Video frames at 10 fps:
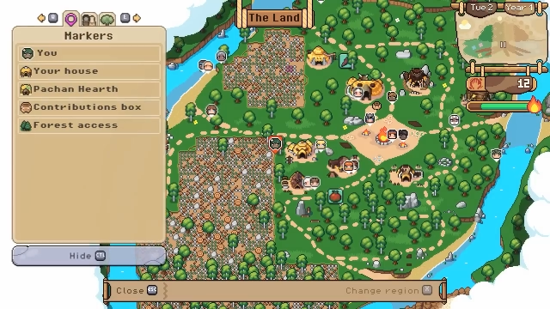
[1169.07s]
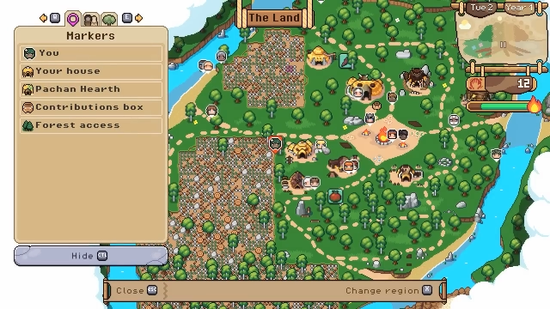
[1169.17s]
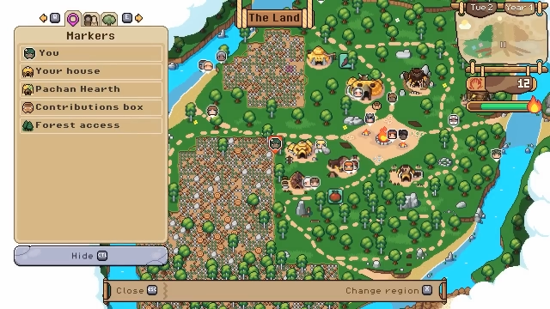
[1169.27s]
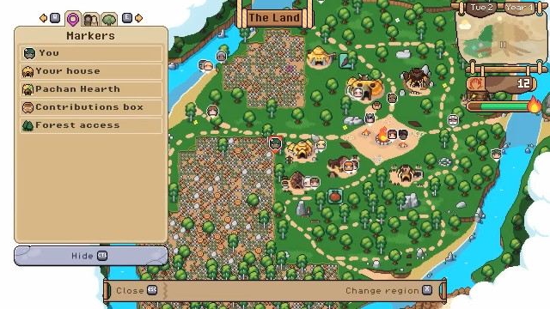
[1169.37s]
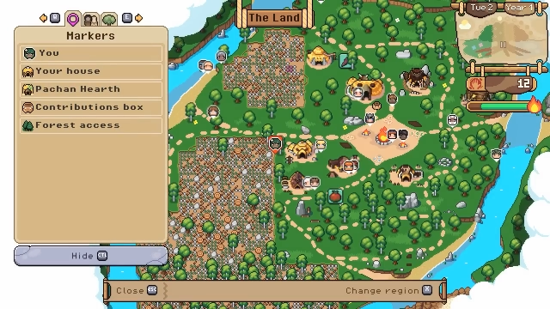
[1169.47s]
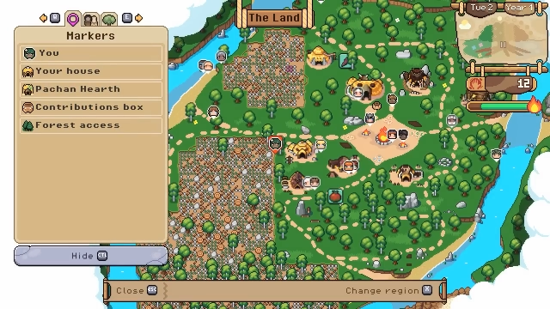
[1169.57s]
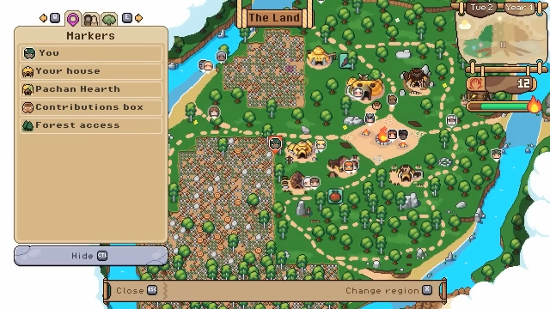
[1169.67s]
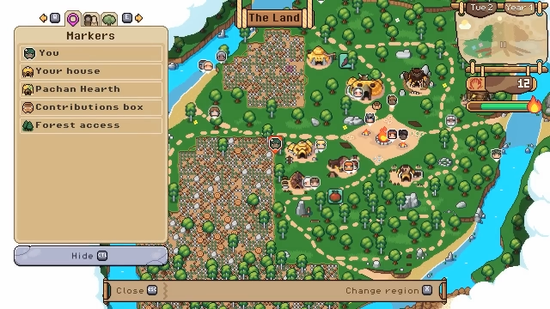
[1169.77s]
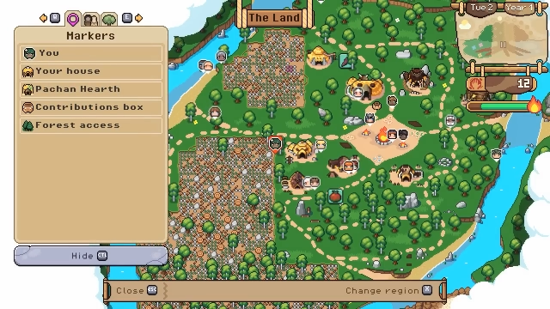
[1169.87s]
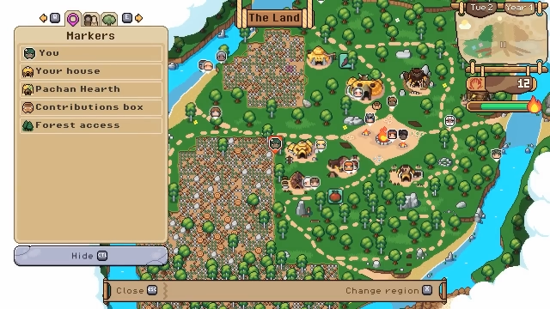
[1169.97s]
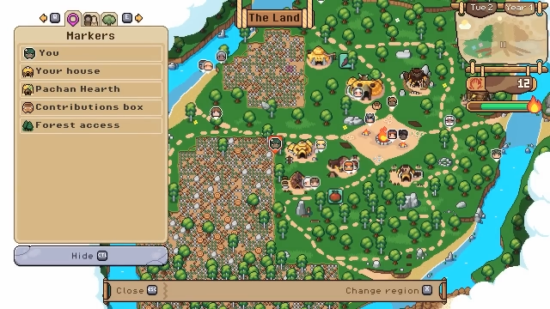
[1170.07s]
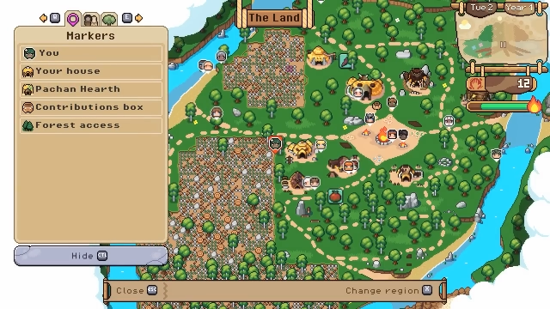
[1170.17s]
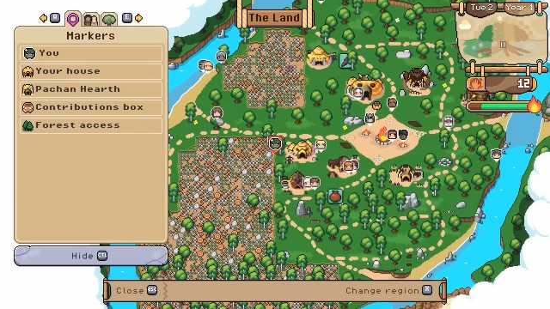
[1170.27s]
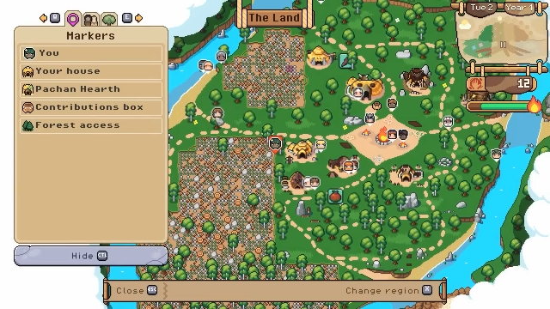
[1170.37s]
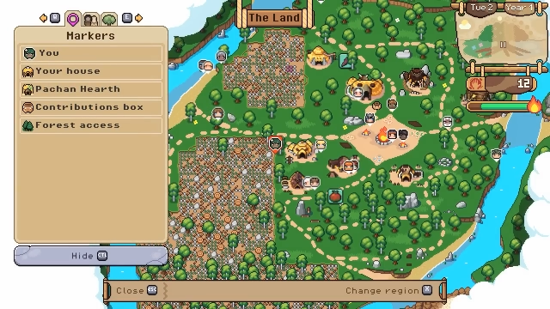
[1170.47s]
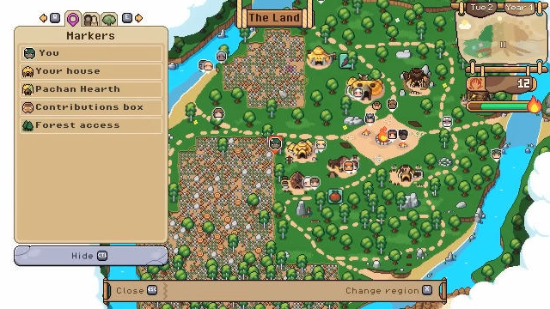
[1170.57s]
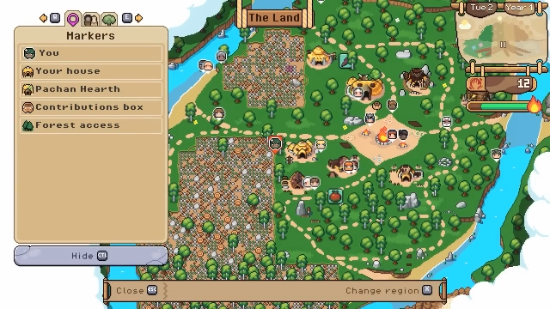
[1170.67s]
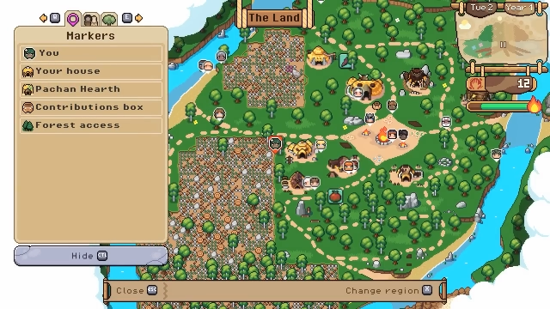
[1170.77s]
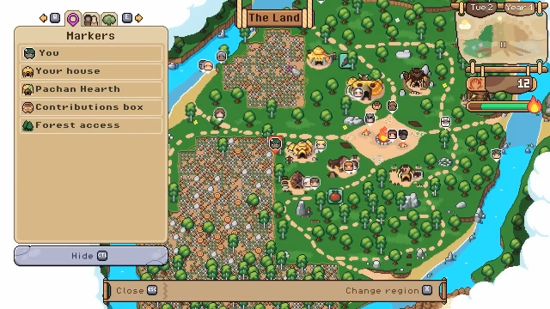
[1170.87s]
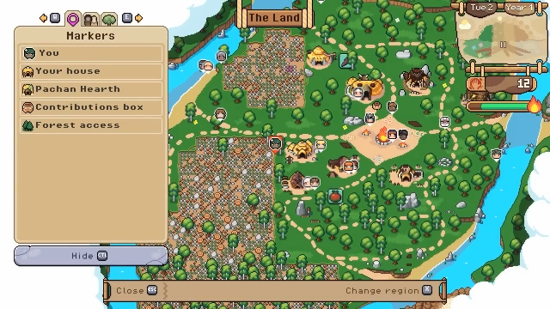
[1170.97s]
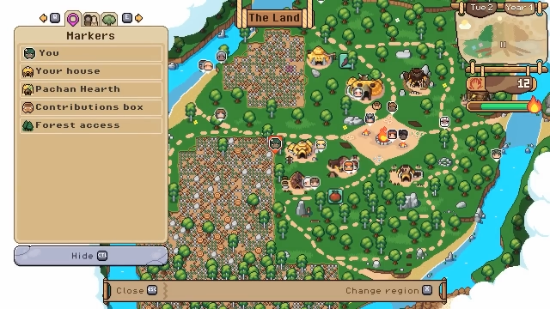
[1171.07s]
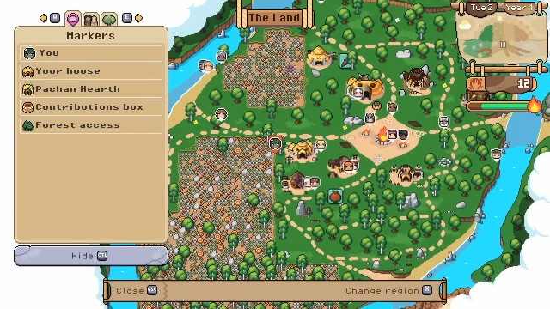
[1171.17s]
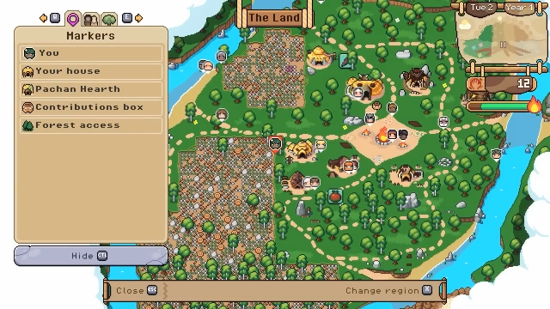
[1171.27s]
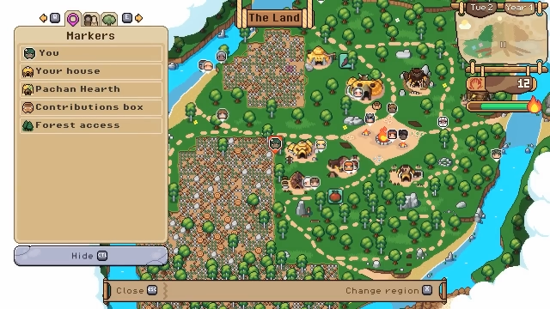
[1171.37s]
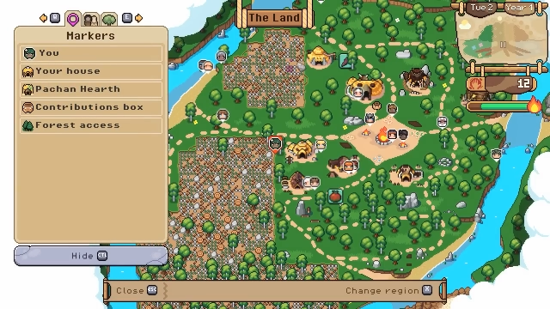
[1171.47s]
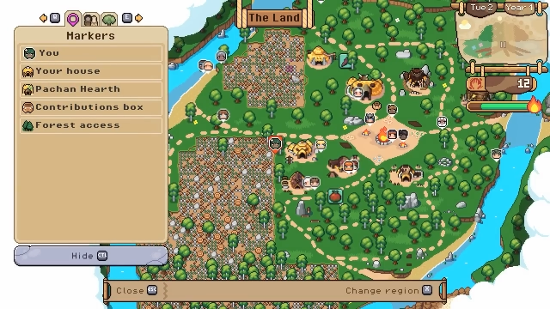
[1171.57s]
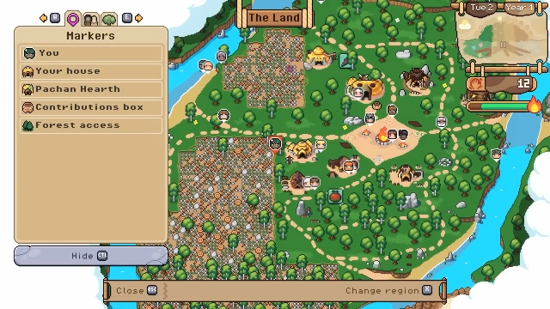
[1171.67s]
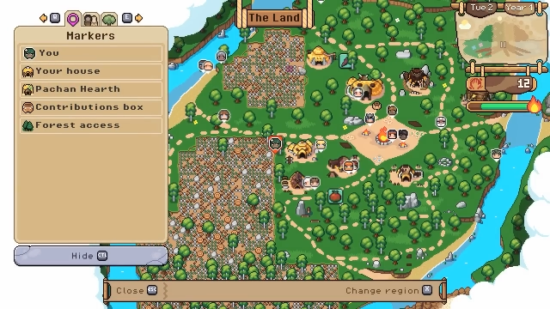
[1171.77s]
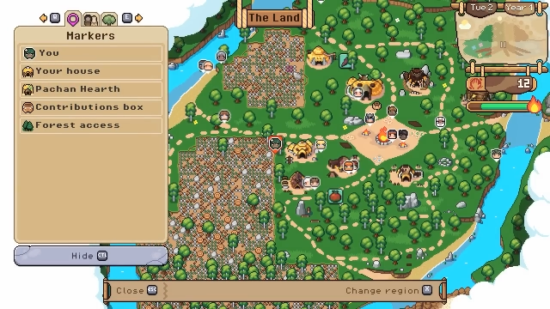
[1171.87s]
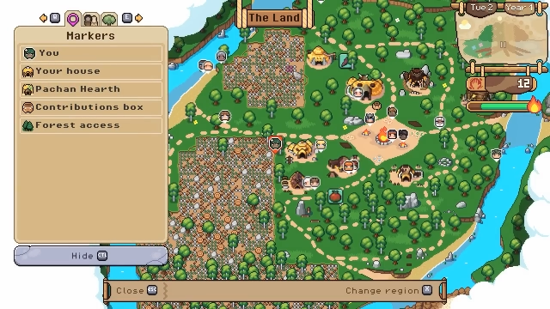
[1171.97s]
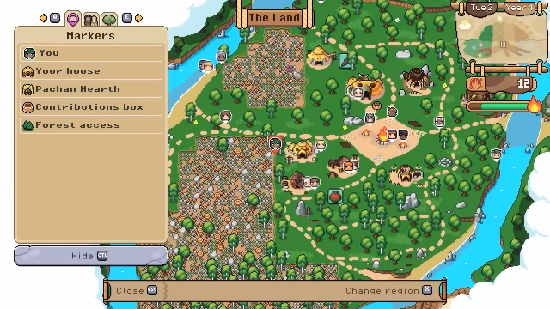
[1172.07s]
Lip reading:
Nobody's mouth can be seen.